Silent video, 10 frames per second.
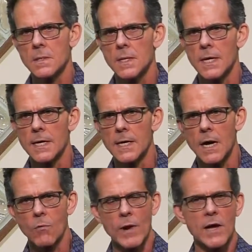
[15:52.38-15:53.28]

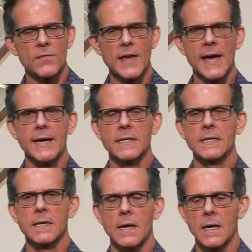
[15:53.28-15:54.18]
around that,
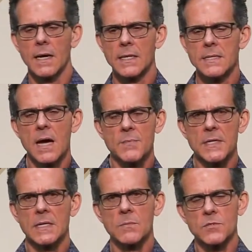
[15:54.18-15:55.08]
not
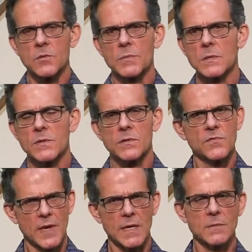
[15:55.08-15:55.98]
being able to be with their
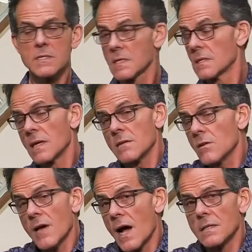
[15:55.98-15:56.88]
families.
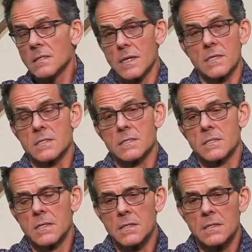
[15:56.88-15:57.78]
And the holidays.
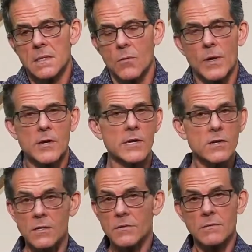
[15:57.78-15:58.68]
And we're
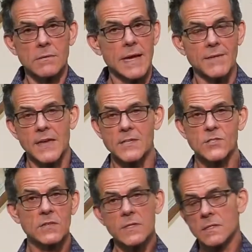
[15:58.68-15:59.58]
here.
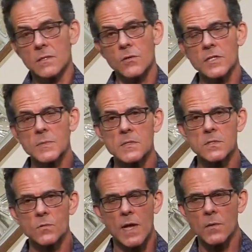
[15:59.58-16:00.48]
Thanksgiving, and then Christmas
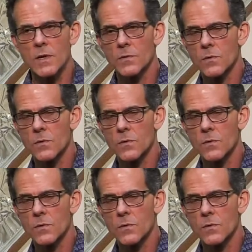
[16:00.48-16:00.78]
is right around the